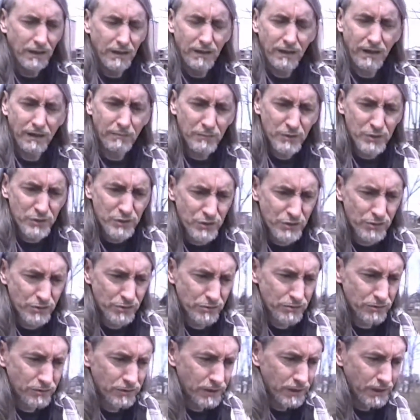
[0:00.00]
Number
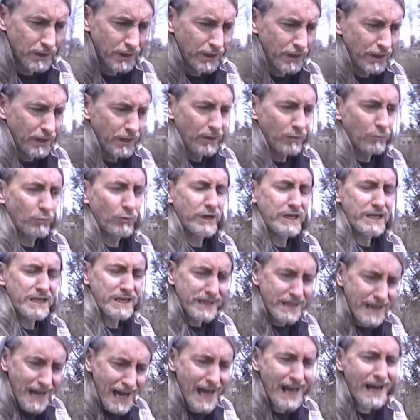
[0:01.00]
two, when you
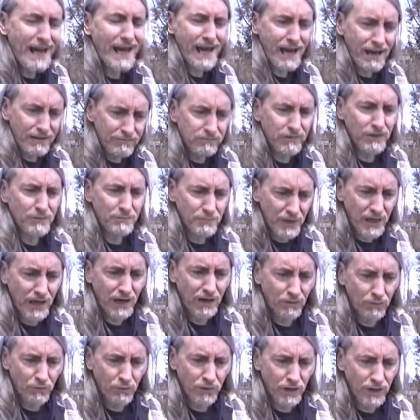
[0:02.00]
gotta have
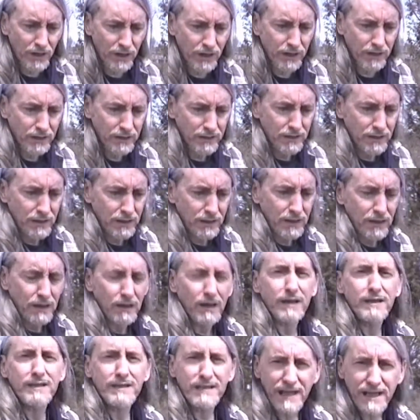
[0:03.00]
repair work,
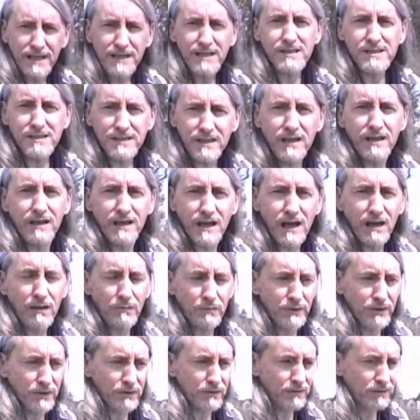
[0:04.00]
a dentist can help
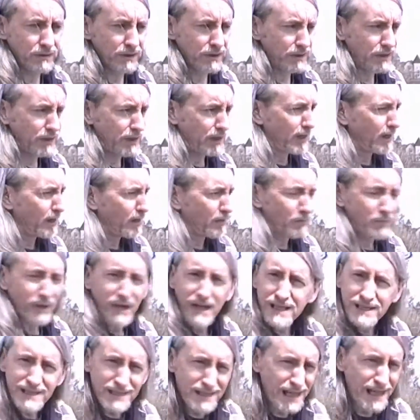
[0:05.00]
you.
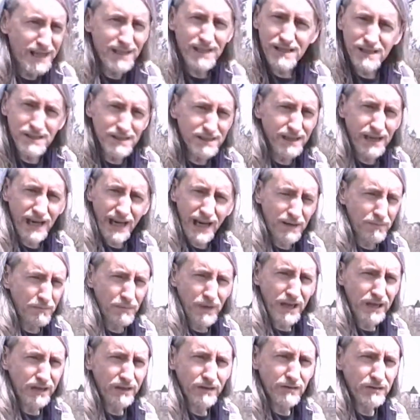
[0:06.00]
But a dentist can't
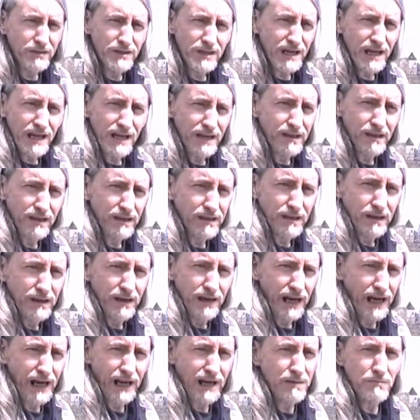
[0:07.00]
make your teeth
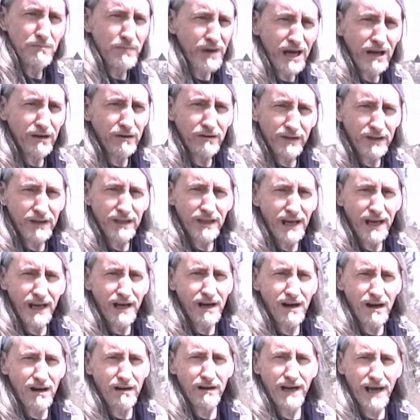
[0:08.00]
any better than they
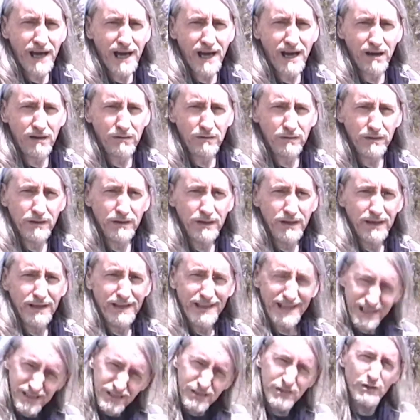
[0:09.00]
are now.
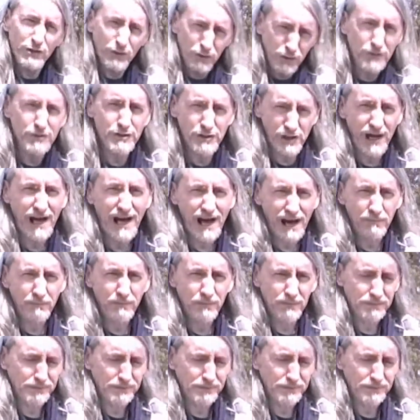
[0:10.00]
That's your job.